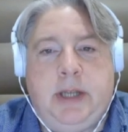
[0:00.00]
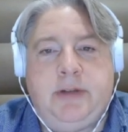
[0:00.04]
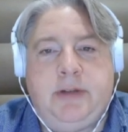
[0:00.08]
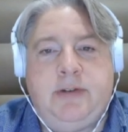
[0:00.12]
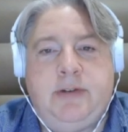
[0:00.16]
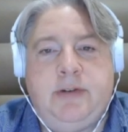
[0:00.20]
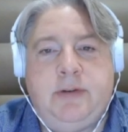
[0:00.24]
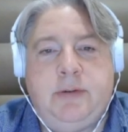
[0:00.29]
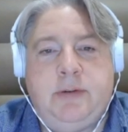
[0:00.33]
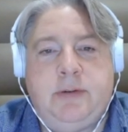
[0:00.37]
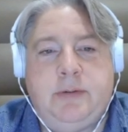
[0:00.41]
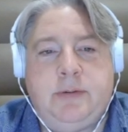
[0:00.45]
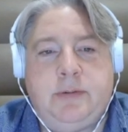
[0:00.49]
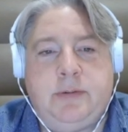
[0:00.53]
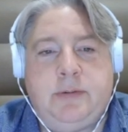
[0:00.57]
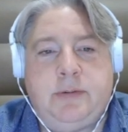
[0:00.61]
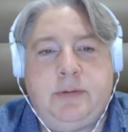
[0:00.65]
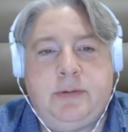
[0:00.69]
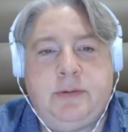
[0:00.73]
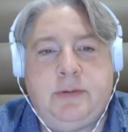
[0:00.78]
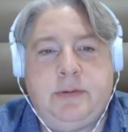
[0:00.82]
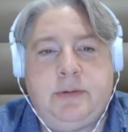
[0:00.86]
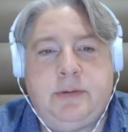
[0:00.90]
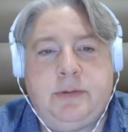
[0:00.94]

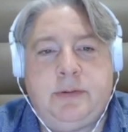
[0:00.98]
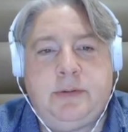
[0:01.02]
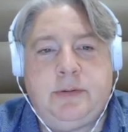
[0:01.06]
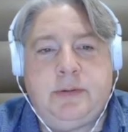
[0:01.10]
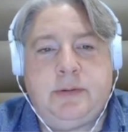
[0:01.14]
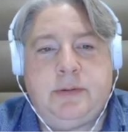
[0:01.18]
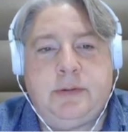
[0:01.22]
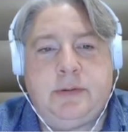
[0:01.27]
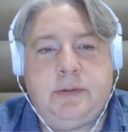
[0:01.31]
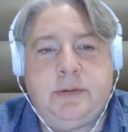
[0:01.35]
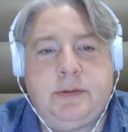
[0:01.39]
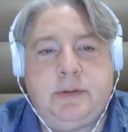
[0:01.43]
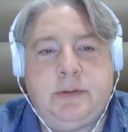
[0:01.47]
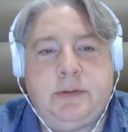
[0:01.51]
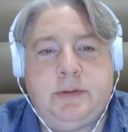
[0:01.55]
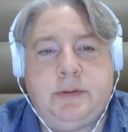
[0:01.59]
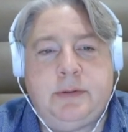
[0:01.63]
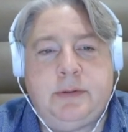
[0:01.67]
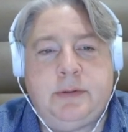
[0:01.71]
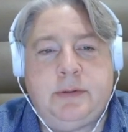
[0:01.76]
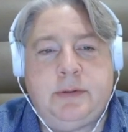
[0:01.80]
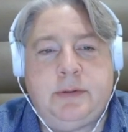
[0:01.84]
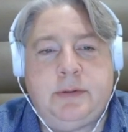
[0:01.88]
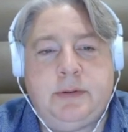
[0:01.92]

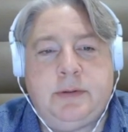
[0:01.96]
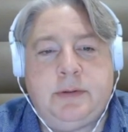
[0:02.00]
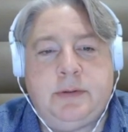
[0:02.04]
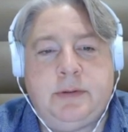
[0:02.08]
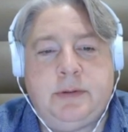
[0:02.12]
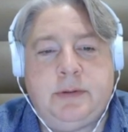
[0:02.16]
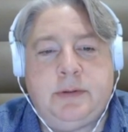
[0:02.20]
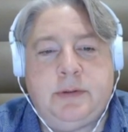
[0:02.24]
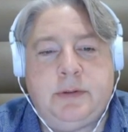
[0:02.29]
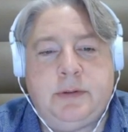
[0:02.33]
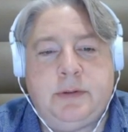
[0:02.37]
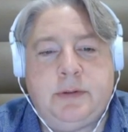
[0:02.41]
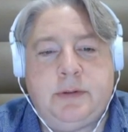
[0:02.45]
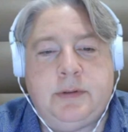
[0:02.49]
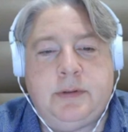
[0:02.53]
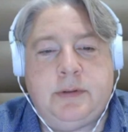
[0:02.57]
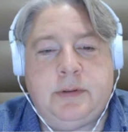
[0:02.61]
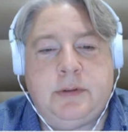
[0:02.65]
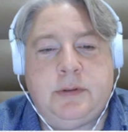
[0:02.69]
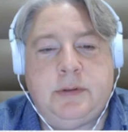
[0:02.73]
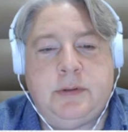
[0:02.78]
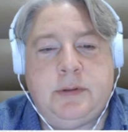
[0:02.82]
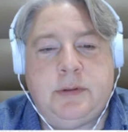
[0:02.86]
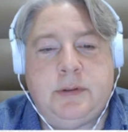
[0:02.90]

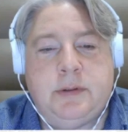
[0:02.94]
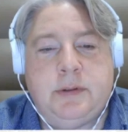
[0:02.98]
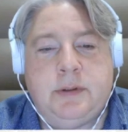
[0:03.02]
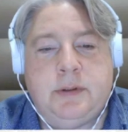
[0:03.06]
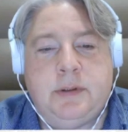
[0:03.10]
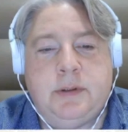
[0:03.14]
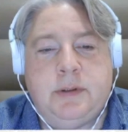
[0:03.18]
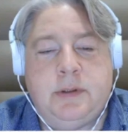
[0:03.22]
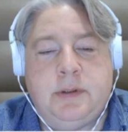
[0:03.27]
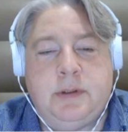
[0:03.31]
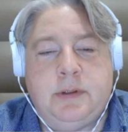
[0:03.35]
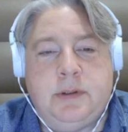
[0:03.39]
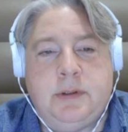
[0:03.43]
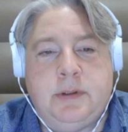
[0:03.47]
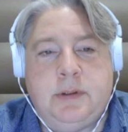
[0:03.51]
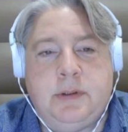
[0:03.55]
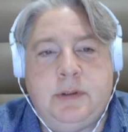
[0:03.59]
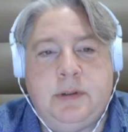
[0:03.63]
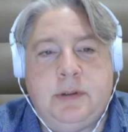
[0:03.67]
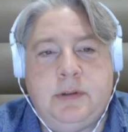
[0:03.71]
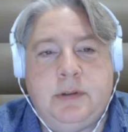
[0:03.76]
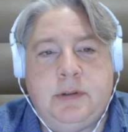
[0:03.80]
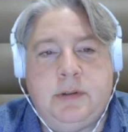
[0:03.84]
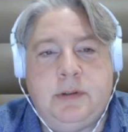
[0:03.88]

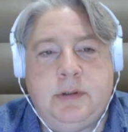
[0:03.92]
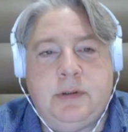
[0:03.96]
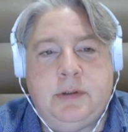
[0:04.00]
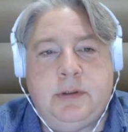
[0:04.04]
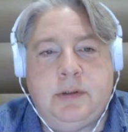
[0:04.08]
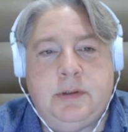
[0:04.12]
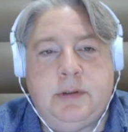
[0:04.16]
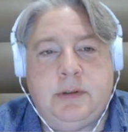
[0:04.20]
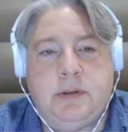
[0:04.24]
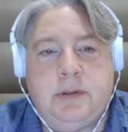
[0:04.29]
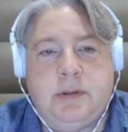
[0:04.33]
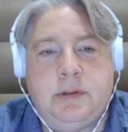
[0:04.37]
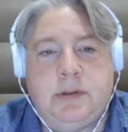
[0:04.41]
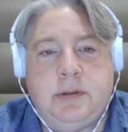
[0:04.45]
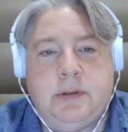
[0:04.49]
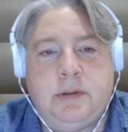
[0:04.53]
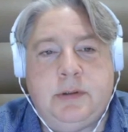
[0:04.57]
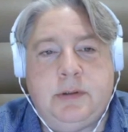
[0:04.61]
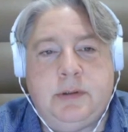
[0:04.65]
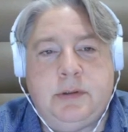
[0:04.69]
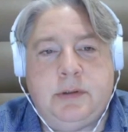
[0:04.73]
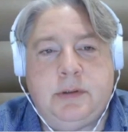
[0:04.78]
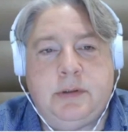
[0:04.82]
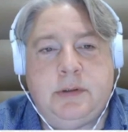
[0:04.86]

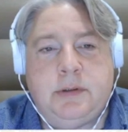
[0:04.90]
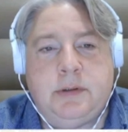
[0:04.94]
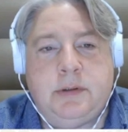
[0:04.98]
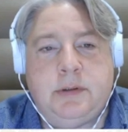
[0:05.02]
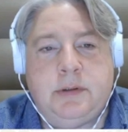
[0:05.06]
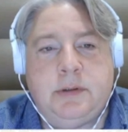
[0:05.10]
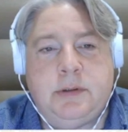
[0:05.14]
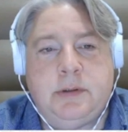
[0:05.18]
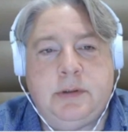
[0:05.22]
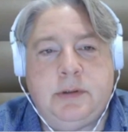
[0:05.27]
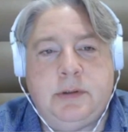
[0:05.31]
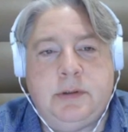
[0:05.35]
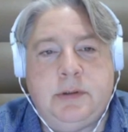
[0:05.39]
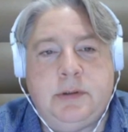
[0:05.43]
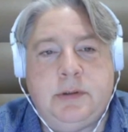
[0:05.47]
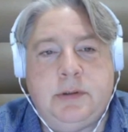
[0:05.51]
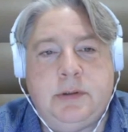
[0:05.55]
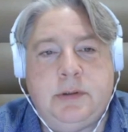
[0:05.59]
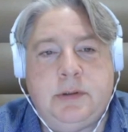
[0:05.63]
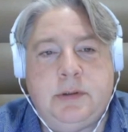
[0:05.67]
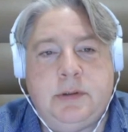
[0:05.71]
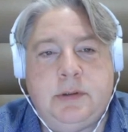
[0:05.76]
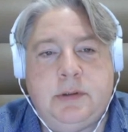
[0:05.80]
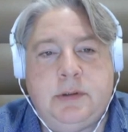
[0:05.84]

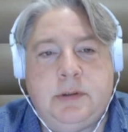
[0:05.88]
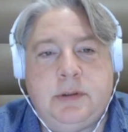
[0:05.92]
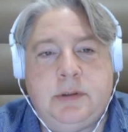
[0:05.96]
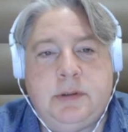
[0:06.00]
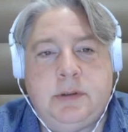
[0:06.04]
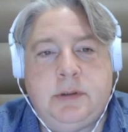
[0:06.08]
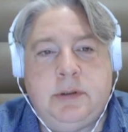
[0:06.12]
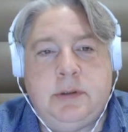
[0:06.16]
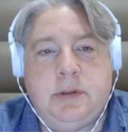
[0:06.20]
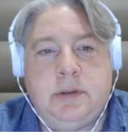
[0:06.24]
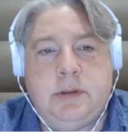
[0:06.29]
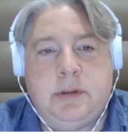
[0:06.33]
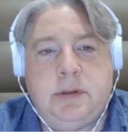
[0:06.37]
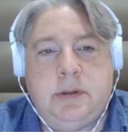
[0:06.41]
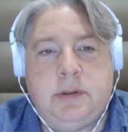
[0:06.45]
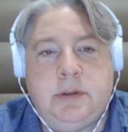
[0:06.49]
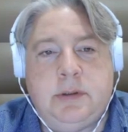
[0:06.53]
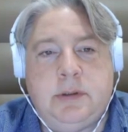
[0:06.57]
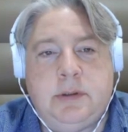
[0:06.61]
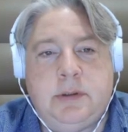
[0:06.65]
(silent)